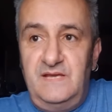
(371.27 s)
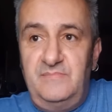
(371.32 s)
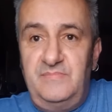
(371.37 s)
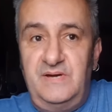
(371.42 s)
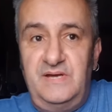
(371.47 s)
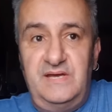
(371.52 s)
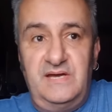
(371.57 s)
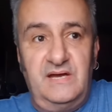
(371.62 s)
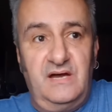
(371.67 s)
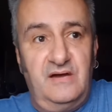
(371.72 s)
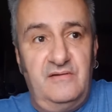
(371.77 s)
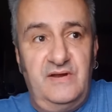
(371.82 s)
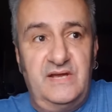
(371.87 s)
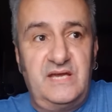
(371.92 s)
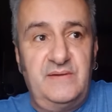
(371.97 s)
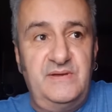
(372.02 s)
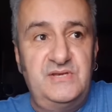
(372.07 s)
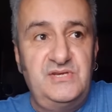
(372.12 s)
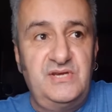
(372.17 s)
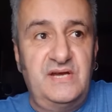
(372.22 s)
But I
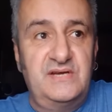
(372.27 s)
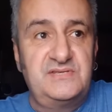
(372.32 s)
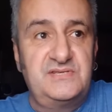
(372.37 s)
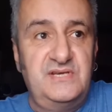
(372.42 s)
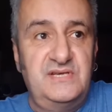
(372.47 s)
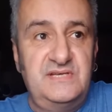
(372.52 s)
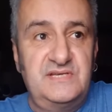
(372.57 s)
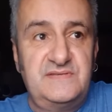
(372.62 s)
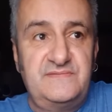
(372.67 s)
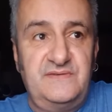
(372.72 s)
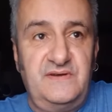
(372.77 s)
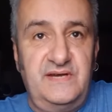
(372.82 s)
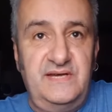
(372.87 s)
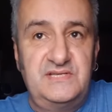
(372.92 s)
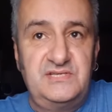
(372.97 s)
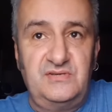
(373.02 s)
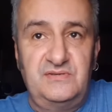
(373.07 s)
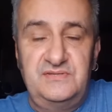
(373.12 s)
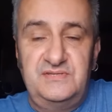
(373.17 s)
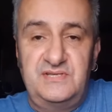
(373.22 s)
recommend you go and see this fight.
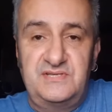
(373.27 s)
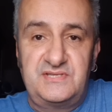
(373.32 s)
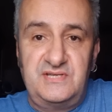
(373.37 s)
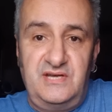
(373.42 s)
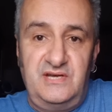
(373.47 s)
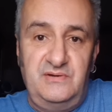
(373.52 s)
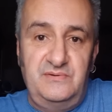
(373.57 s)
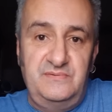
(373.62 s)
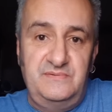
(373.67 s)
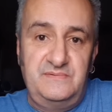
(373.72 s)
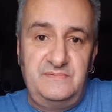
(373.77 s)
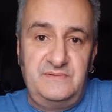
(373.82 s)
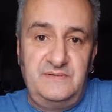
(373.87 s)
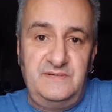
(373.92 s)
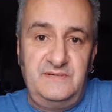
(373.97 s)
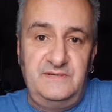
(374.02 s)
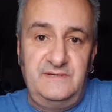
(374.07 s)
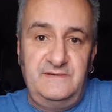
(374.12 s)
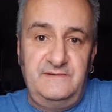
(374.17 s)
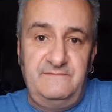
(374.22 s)
It's on
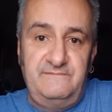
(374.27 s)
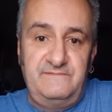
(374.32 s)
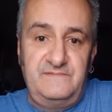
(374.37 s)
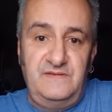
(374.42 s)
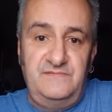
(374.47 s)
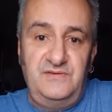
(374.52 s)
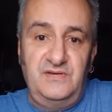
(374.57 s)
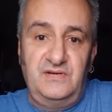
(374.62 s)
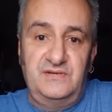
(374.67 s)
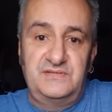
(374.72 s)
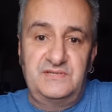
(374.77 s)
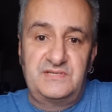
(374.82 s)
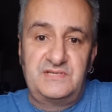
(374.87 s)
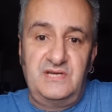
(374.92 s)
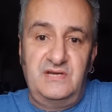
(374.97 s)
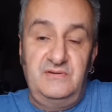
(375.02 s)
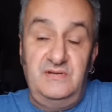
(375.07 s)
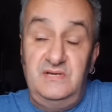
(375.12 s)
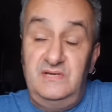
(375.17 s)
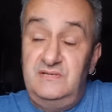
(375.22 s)
DAZN, if you've got
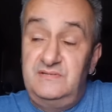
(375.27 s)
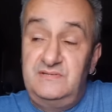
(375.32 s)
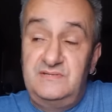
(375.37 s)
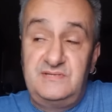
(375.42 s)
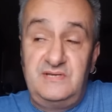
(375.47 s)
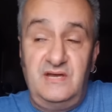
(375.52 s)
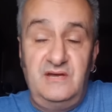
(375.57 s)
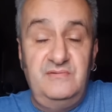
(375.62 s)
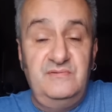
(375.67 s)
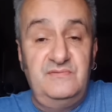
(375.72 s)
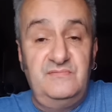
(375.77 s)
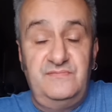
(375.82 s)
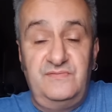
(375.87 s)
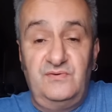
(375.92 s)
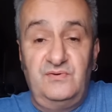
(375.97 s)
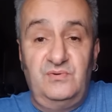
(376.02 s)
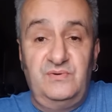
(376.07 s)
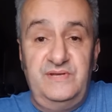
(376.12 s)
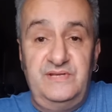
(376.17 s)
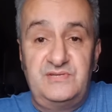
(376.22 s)
DAZN. DAZN,
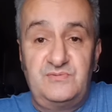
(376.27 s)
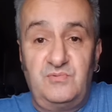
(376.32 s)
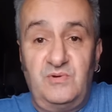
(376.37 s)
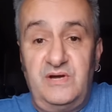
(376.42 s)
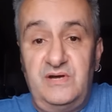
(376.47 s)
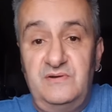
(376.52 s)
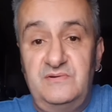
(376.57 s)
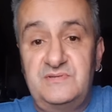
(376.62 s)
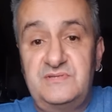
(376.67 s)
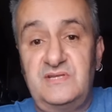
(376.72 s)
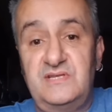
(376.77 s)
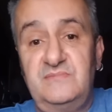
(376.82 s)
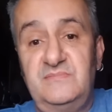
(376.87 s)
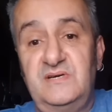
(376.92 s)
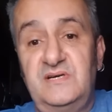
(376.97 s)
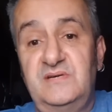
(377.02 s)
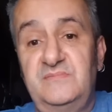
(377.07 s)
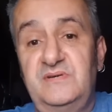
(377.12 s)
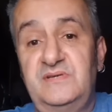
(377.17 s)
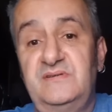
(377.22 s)
for all its woes at the
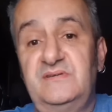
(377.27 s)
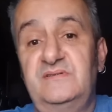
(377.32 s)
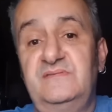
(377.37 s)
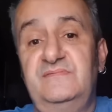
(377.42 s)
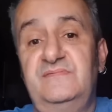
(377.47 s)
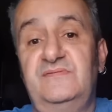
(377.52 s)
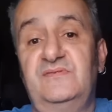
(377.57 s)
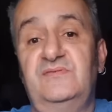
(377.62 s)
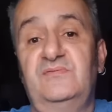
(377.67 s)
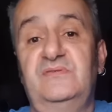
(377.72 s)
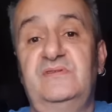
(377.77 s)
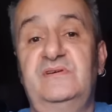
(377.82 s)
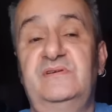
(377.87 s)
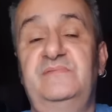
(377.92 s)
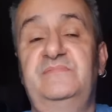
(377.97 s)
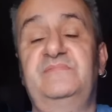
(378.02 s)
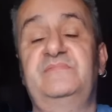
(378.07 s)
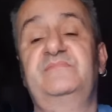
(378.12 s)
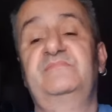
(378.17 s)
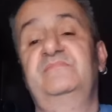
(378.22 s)
moment and for all
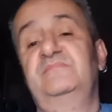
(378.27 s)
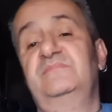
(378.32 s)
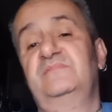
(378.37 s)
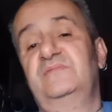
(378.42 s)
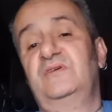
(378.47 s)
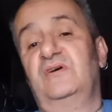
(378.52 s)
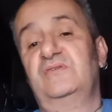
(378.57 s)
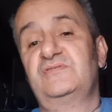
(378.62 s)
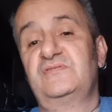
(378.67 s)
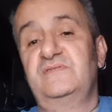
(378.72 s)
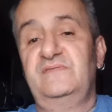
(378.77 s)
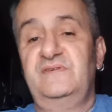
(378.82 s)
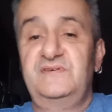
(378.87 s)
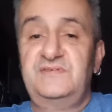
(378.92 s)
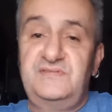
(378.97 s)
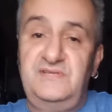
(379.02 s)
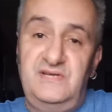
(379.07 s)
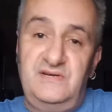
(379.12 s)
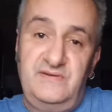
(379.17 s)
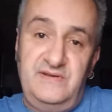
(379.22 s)
the
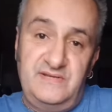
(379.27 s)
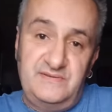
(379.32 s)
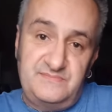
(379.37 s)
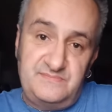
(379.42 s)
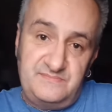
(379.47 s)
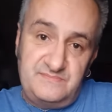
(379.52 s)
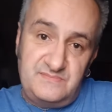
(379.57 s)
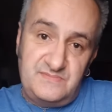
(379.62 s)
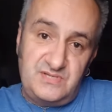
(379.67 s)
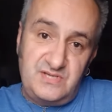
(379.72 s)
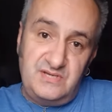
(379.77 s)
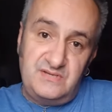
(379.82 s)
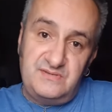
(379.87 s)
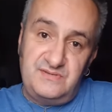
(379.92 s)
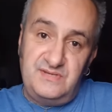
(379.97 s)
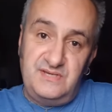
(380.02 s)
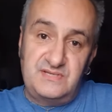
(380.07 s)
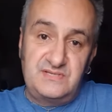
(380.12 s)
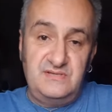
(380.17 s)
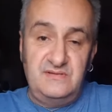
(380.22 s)
controversy around certain
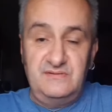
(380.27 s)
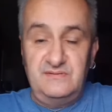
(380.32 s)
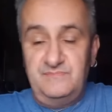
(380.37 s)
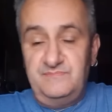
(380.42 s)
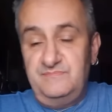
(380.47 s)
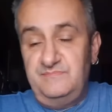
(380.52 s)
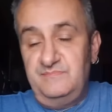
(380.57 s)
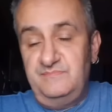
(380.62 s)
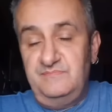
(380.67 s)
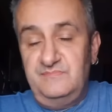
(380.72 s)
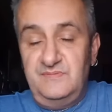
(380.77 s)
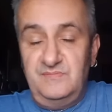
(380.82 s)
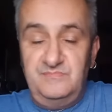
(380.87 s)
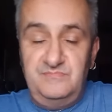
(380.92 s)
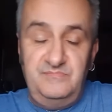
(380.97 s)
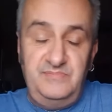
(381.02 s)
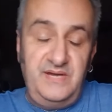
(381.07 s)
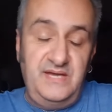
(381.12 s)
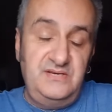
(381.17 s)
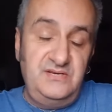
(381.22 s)
things, you know, the
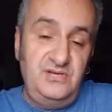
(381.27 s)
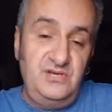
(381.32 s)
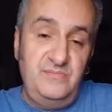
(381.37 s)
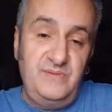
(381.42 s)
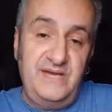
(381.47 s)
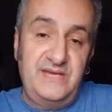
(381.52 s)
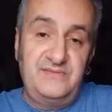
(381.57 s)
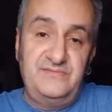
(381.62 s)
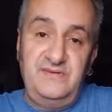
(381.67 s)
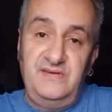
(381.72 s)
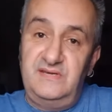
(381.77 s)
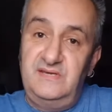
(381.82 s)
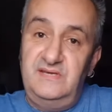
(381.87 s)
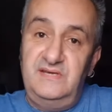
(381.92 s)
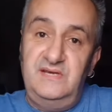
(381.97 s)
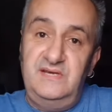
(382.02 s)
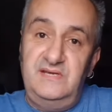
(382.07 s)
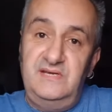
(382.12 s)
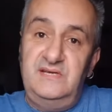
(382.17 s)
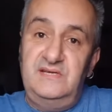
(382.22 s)
Ben Eubank thing,
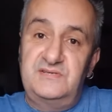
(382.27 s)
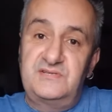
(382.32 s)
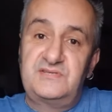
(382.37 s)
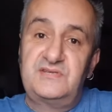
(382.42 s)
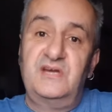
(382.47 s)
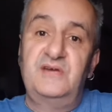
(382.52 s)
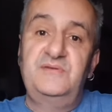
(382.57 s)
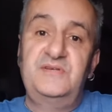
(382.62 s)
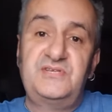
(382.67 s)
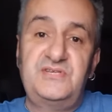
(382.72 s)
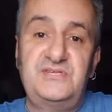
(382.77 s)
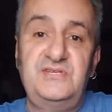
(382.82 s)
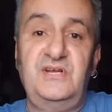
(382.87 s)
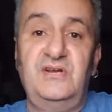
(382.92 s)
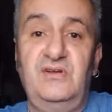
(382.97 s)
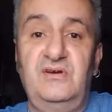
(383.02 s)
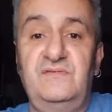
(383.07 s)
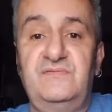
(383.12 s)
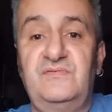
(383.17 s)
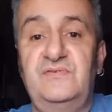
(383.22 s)
DAZN is
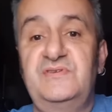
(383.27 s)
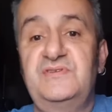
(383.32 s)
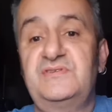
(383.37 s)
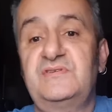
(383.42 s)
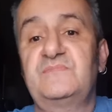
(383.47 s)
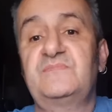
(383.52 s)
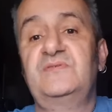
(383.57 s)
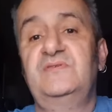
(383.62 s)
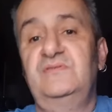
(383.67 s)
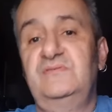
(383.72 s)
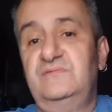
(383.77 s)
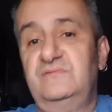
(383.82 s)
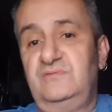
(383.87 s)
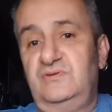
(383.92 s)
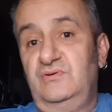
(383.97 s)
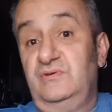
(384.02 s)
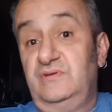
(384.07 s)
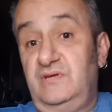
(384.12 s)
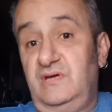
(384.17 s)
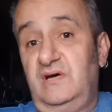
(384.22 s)
still offering some
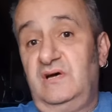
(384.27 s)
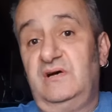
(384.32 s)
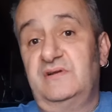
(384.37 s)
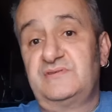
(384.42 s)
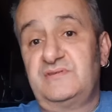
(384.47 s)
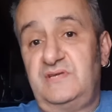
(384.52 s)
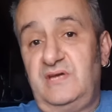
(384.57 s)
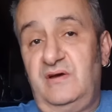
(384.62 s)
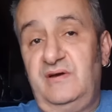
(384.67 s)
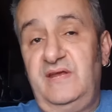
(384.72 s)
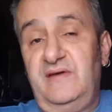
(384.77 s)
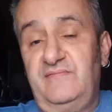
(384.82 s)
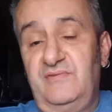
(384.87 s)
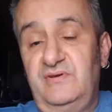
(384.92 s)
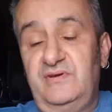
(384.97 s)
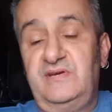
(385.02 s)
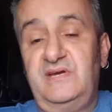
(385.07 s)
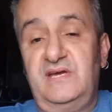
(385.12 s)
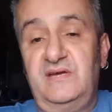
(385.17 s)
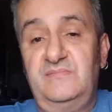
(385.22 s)
good cards. Go and have a
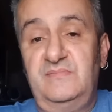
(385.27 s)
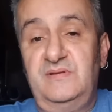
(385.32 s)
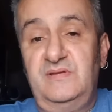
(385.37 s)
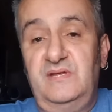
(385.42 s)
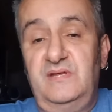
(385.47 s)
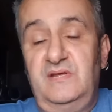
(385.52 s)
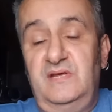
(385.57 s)
look at them.